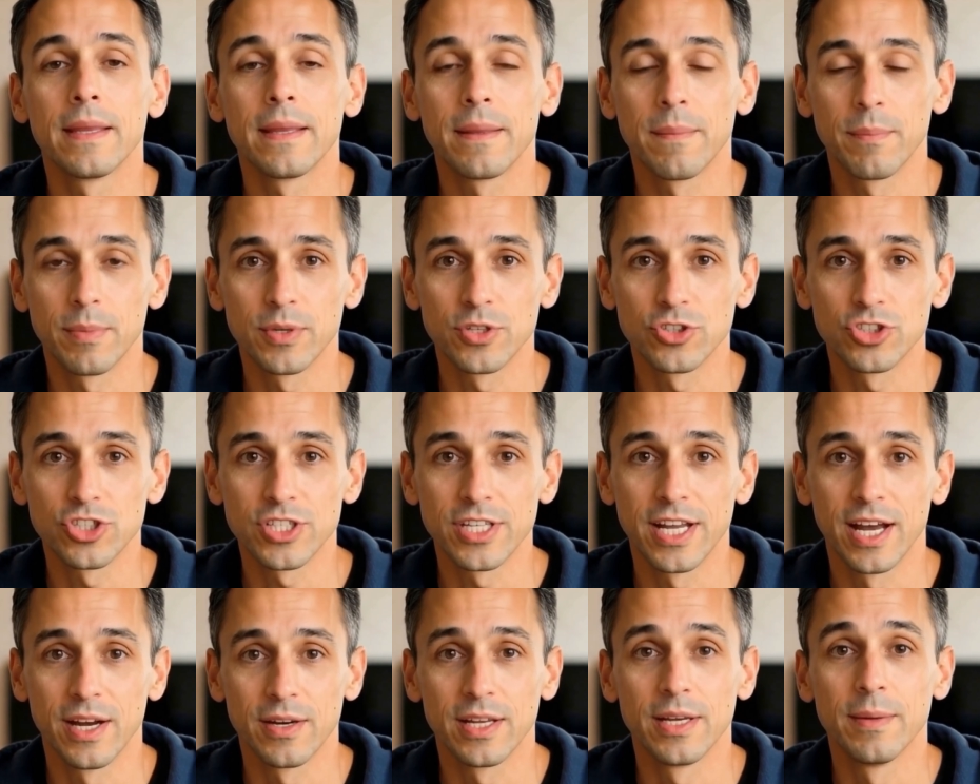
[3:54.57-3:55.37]
But
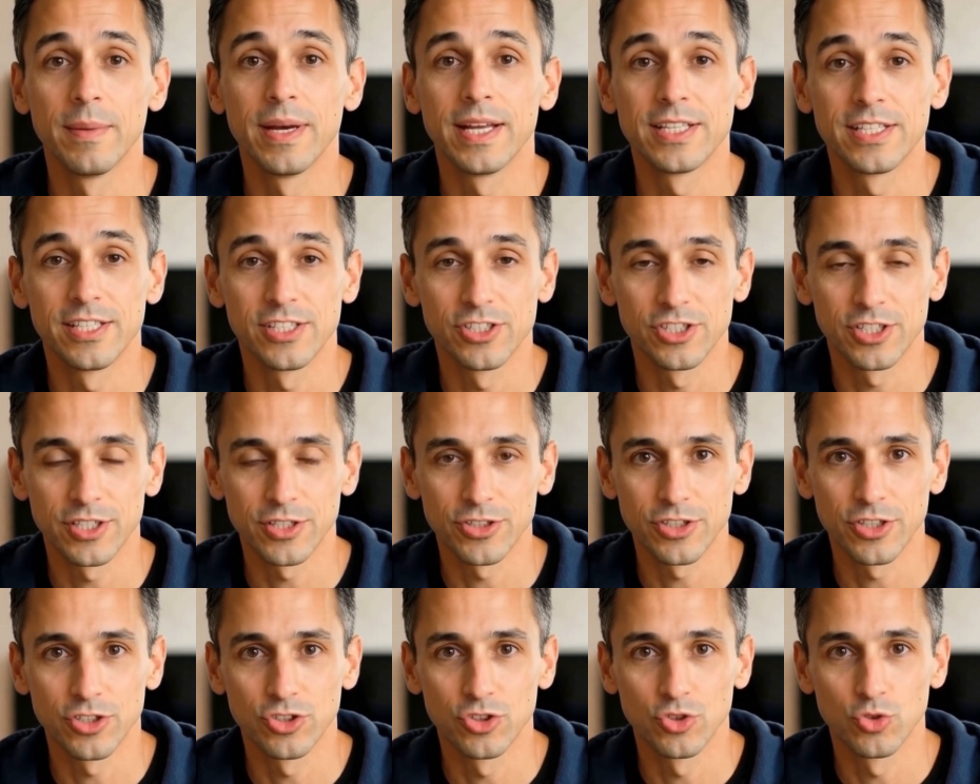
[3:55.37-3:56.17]
generic messaging
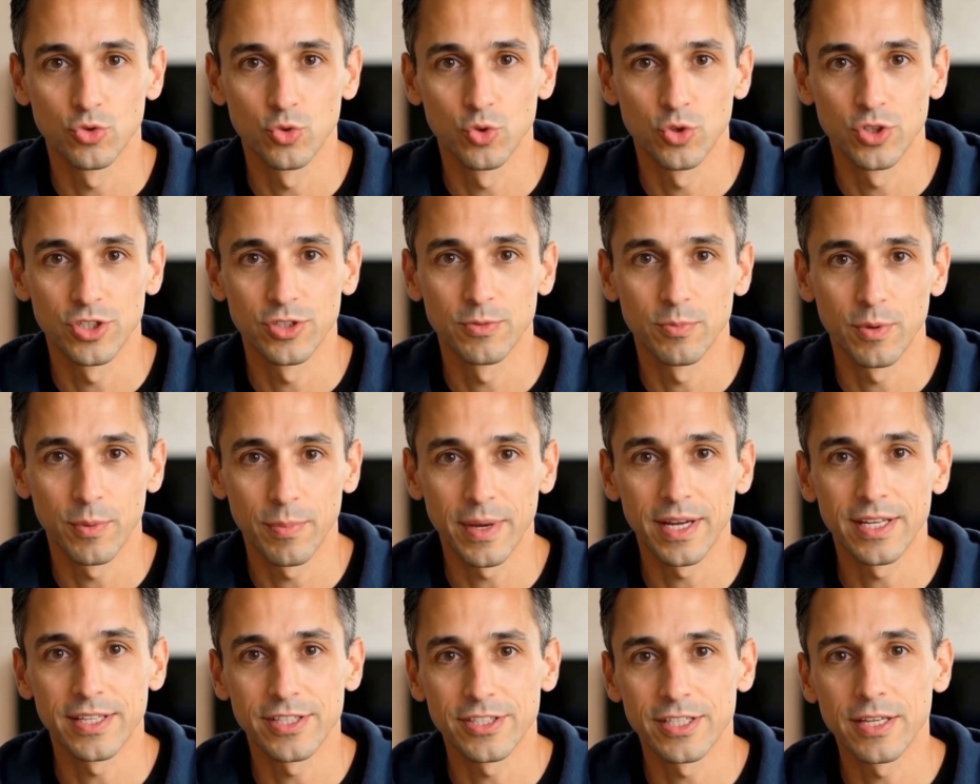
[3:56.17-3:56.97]
destroys
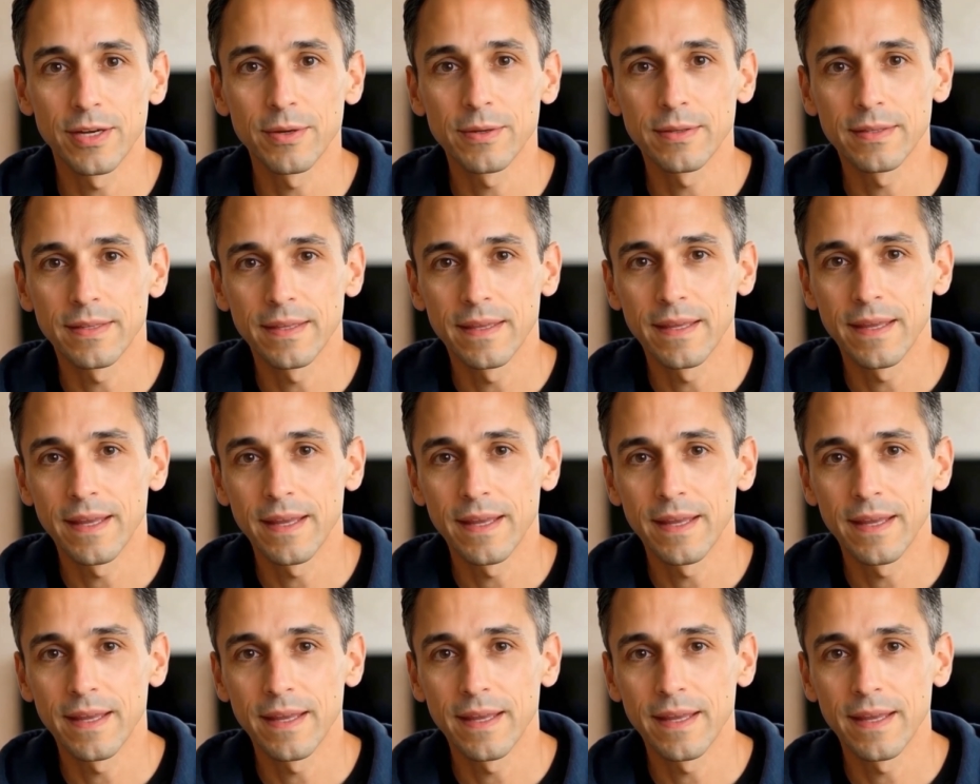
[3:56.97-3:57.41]
momentum.